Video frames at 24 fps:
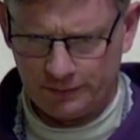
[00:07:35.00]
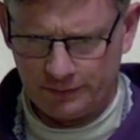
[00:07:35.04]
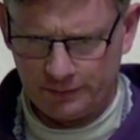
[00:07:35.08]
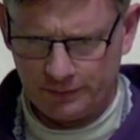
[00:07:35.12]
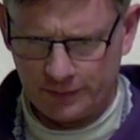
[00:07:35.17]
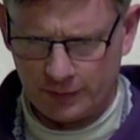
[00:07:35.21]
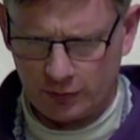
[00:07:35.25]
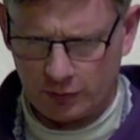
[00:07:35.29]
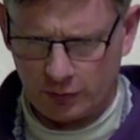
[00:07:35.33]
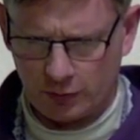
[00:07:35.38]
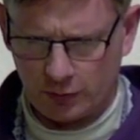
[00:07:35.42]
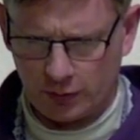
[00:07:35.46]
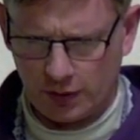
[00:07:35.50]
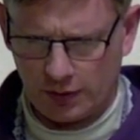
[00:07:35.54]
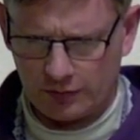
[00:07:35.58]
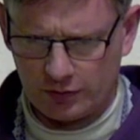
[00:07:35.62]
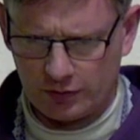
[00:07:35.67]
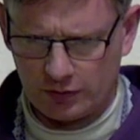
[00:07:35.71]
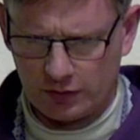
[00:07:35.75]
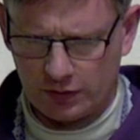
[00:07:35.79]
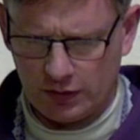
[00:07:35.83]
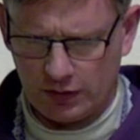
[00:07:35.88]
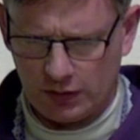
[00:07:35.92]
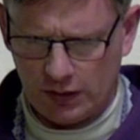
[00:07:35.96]
Lord, whatever
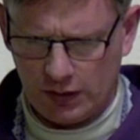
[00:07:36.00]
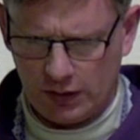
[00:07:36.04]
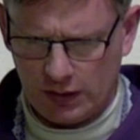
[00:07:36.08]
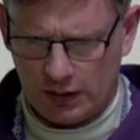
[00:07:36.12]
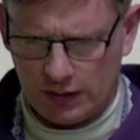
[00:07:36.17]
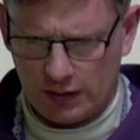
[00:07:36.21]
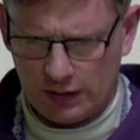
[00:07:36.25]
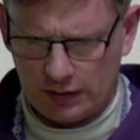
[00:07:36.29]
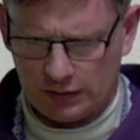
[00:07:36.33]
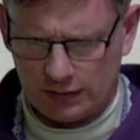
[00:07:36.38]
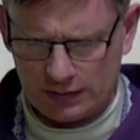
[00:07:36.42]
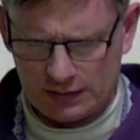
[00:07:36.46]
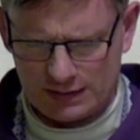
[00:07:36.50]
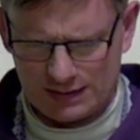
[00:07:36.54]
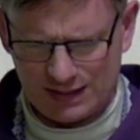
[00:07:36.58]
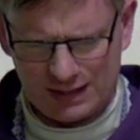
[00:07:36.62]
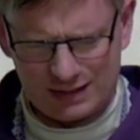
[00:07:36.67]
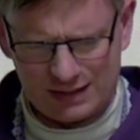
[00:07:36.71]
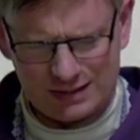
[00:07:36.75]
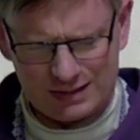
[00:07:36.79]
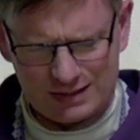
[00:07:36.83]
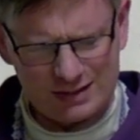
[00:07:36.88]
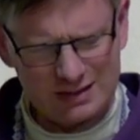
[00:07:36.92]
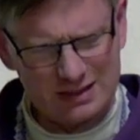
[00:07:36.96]
in this
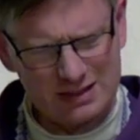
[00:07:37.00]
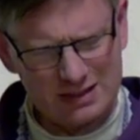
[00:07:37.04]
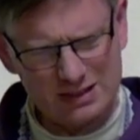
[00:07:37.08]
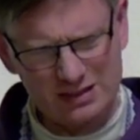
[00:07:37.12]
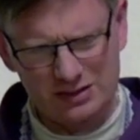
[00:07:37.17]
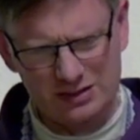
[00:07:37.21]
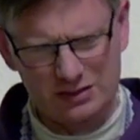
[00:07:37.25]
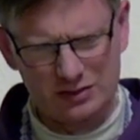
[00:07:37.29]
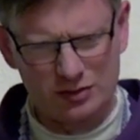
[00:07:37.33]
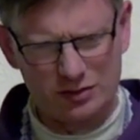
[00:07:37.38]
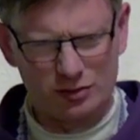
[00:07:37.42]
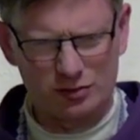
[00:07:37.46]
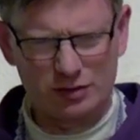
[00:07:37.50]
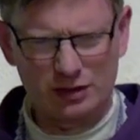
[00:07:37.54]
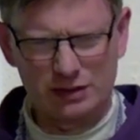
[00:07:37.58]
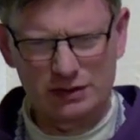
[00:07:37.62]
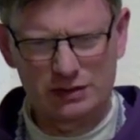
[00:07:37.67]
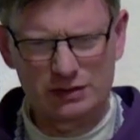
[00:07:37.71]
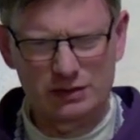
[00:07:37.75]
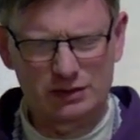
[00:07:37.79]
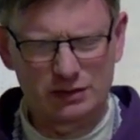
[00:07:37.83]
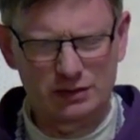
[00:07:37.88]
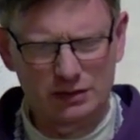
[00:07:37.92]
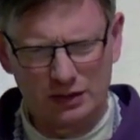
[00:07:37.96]
Lenten season you're trying
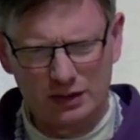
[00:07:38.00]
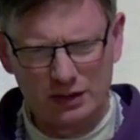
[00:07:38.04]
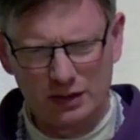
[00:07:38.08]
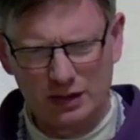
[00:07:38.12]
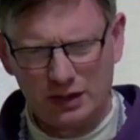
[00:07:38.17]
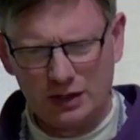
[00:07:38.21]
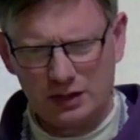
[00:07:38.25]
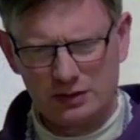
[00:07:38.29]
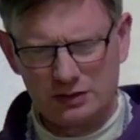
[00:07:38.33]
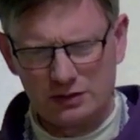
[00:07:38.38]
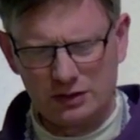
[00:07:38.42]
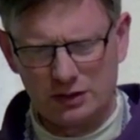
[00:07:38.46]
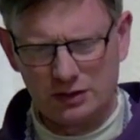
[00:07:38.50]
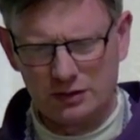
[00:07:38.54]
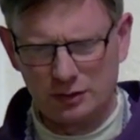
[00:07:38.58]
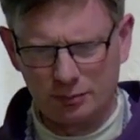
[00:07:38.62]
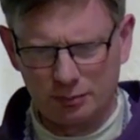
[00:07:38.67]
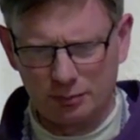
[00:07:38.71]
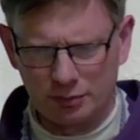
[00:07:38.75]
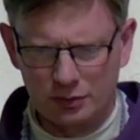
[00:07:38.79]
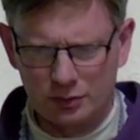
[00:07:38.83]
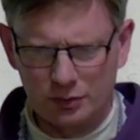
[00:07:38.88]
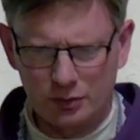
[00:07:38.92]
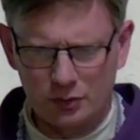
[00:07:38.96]
to, to, to
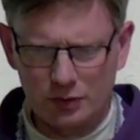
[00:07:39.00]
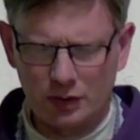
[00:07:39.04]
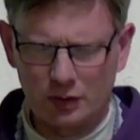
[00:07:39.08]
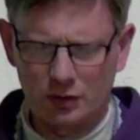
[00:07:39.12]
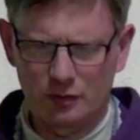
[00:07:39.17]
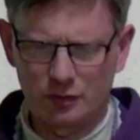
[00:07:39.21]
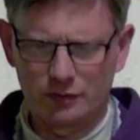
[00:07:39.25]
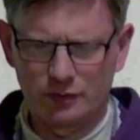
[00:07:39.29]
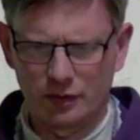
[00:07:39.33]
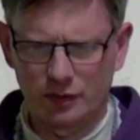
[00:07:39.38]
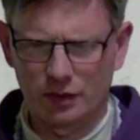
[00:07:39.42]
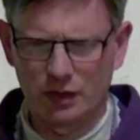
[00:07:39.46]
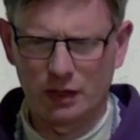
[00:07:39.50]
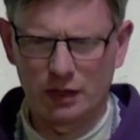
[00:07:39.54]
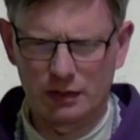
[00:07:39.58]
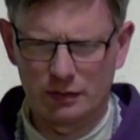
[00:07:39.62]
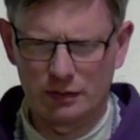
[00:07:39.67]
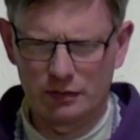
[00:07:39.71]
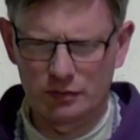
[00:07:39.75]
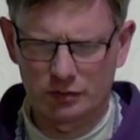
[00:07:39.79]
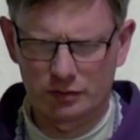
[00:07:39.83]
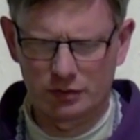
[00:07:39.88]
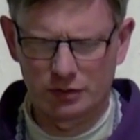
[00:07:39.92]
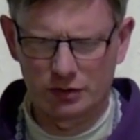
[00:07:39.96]
prune out of our
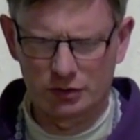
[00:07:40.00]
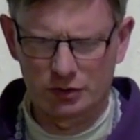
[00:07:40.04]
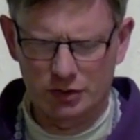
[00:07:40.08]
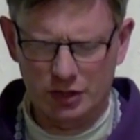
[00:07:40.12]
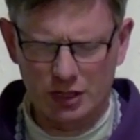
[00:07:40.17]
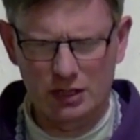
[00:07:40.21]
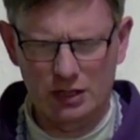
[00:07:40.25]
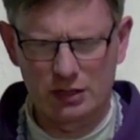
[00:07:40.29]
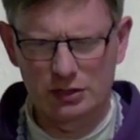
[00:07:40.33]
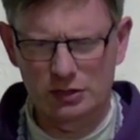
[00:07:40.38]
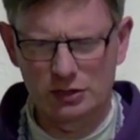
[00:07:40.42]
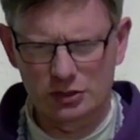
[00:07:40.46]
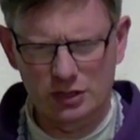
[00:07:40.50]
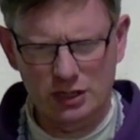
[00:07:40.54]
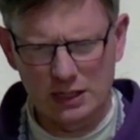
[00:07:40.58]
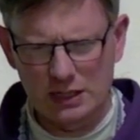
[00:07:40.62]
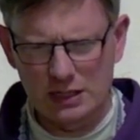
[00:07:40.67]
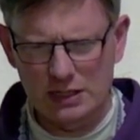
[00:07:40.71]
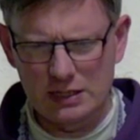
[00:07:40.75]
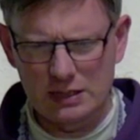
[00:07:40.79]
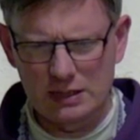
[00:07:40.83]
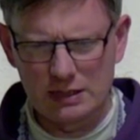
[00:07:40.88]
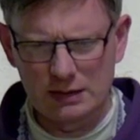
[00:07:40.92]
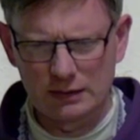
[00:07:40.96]
lives or to change, to
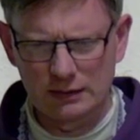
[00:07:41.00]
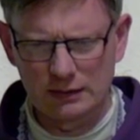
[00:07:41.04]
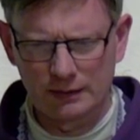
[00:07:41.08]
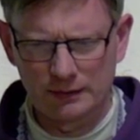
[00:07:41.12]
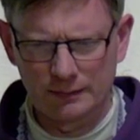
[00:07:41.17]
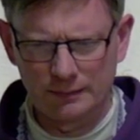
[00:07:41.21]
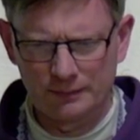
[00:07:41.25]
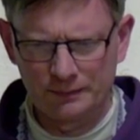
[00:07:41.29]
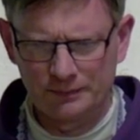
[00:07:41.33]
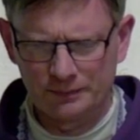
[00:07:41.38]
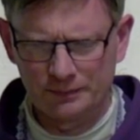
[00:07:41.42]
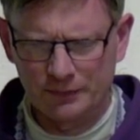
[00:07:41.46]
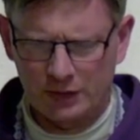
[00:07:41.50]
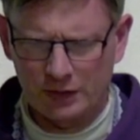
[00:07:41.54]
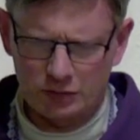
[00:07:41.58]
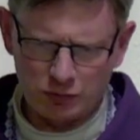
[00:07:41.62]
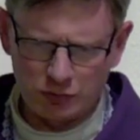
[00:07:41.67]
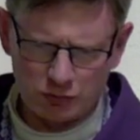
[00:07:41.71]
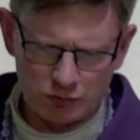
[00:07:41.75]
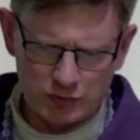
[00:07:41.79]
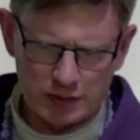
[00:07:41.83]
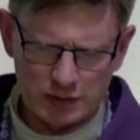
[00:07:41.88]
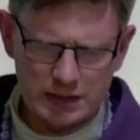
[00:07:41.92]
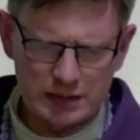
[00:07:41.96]
heal, to
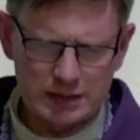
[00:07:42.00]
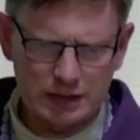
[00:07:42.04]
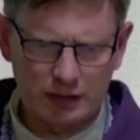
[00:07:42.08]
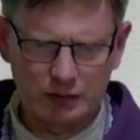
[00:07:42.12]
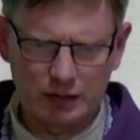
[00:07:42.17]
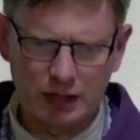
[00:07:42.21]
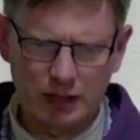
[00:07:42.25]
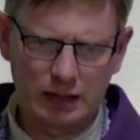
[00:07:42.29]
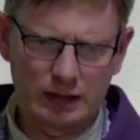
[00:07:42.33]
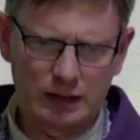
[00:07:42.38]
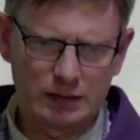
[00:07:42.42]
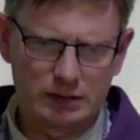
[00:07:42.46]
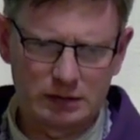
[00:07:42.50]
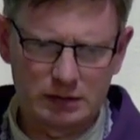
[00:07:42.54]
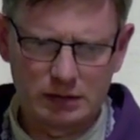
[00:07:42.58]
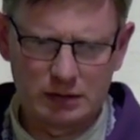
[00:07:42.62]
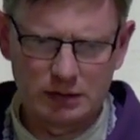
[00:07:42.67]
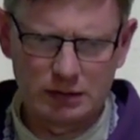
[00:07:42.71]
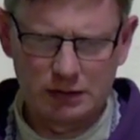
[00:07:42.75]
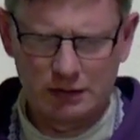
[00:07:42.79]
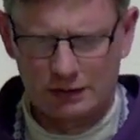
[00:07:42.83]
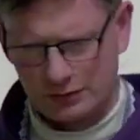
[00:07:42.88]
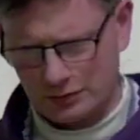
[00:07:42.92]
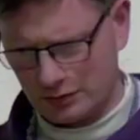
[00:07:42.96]
redirect,
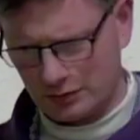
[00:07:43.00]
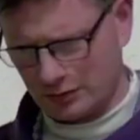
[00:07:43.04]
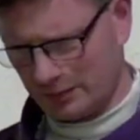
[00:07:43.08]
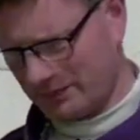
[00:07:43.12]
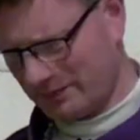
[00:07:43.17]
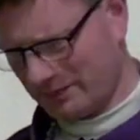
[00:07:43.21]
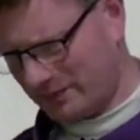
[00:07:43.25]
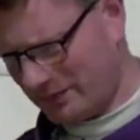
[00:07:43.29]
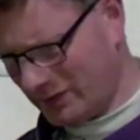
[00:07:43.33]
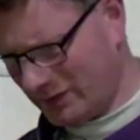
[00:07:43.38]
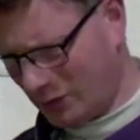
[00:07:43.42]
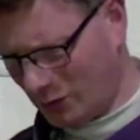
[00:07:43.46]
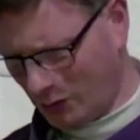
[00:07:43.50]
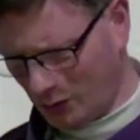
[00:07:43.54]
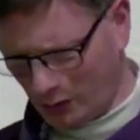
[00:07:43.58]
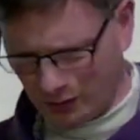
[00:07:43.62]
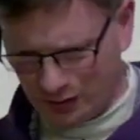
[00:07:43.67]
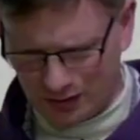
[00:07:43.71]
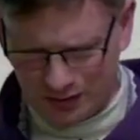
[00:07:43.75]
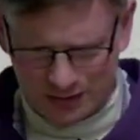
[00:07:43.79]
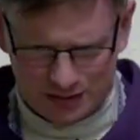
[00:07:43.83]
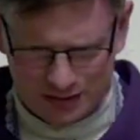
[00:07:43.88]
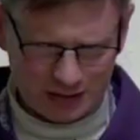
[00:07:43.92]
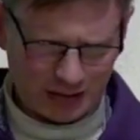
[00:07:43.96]
to
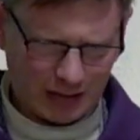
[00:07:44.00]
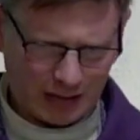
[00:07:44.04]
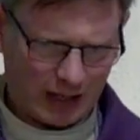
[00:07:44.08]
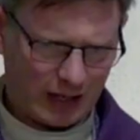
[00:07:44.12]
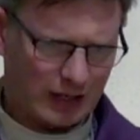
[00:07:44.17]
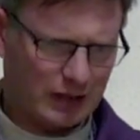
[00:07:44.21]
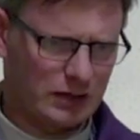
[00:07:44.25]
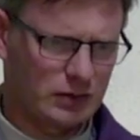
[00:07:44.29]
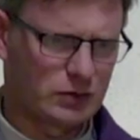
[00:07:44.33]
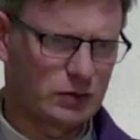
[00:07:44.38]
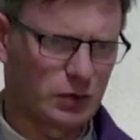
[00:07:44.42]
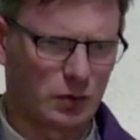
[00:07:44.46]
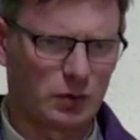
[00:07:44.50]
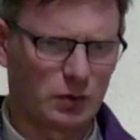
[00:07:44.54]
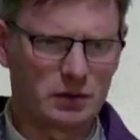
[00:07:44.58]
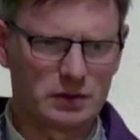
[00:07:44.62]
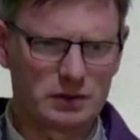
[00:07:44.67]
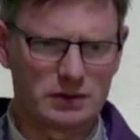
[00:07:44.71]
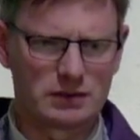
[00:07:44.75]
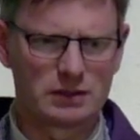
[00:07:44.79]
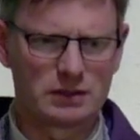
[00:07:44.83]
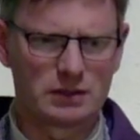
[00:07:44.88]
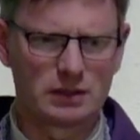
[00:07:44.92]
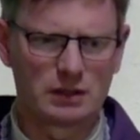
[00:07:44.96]
orient us again
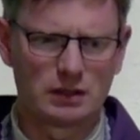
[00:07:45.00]
towards